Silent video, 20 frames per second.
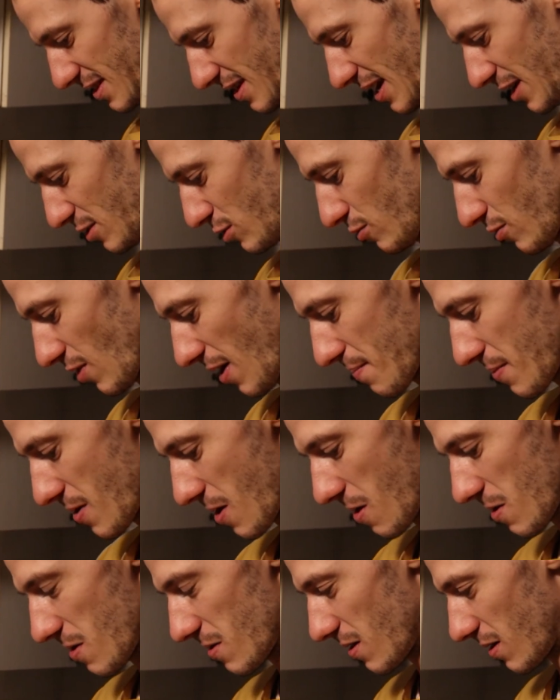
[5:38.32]
like du vin
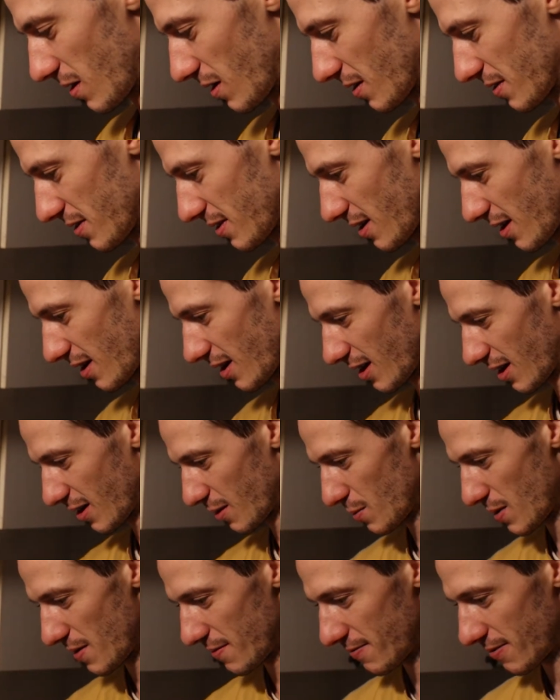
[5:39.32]
blanc, and uh,
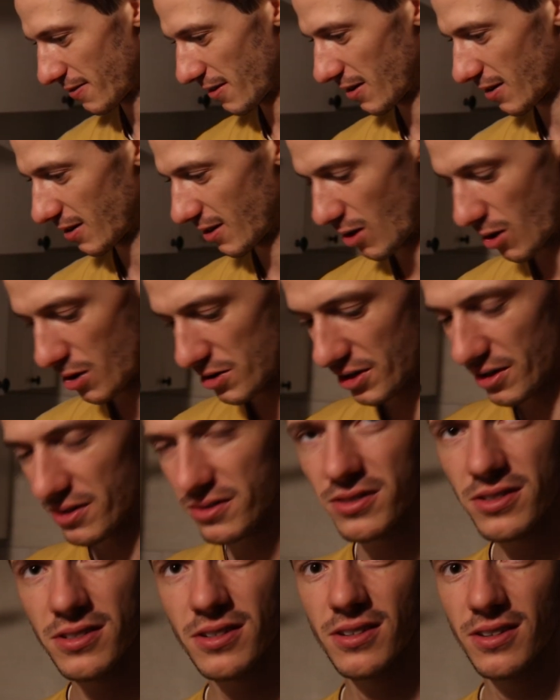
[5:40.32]
with uh,
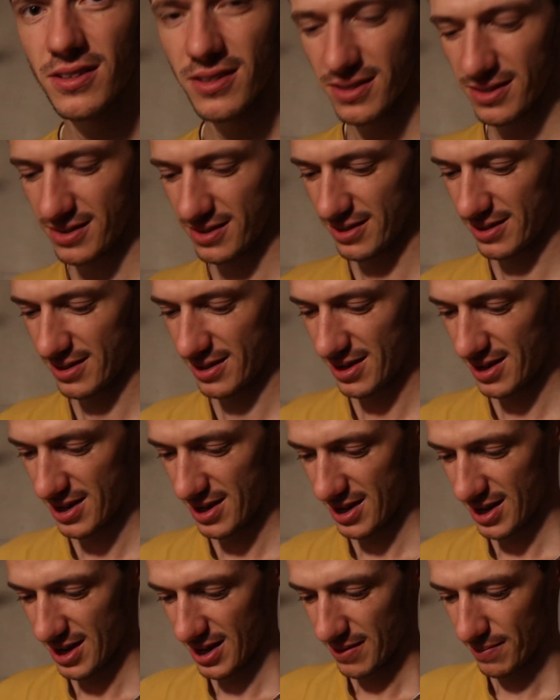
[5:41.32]
onions.
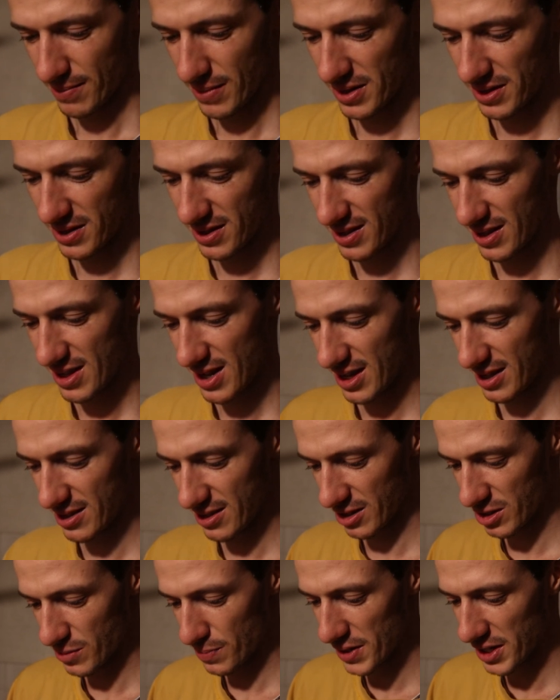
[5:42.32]
But there is
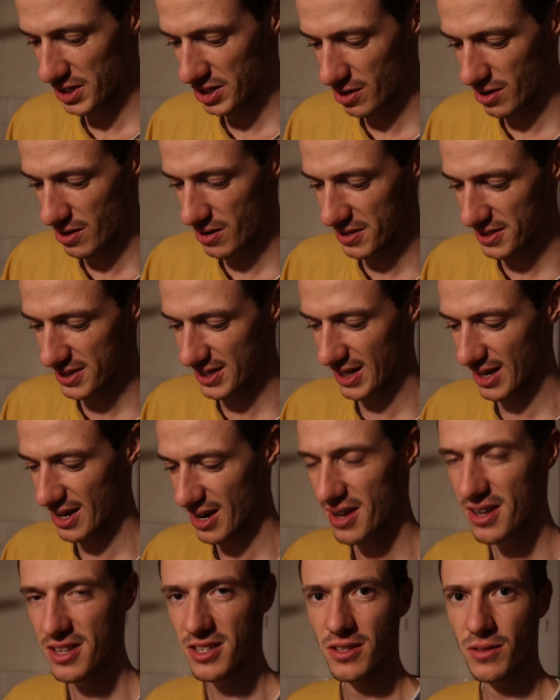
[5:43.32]
a special sire,
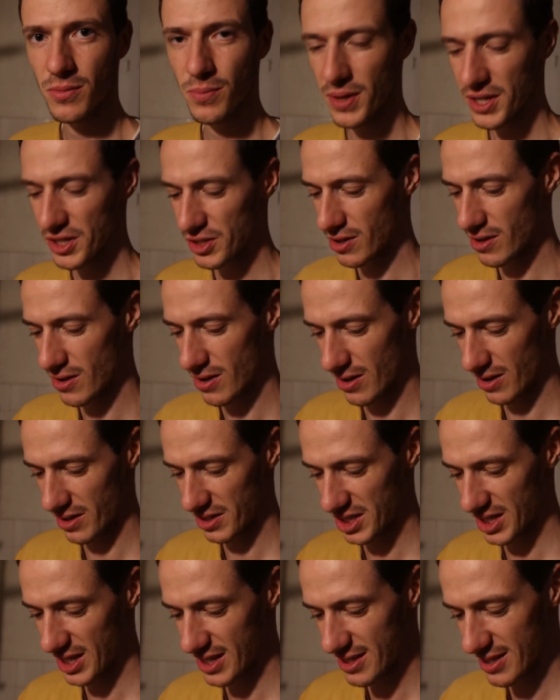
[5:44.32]
special uh,
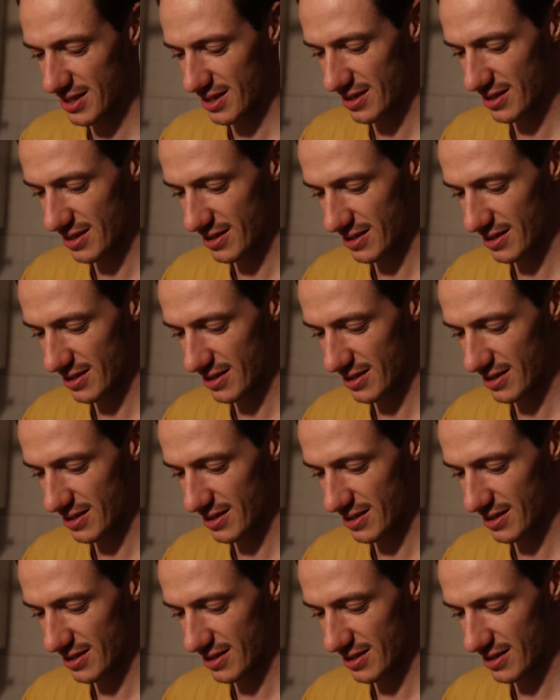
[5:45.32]
cheese,